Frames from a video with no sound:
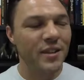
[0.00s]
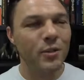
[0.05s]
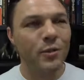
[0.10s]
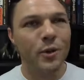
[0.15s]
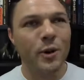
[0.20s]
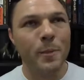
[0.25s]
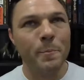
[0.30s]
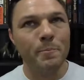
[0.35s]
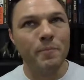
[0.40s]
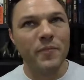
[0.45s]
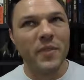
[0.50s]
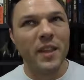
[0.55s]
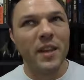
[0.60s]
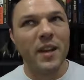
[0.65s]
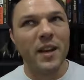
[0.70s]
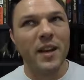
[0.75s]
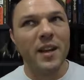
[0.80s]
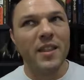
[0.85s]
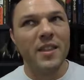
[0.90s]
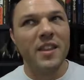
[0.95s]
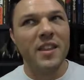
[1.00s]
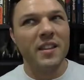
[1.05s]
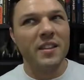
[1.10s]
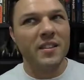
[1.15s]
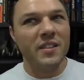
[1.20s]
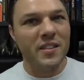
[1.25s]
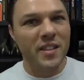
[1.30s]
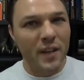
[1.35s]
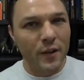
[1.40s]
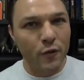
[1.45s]
to him, the
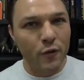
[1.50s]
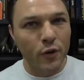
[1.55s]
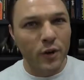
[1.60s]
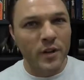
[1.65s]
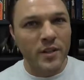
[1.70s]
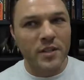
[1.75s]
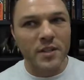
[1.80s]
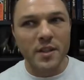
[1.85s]
difference,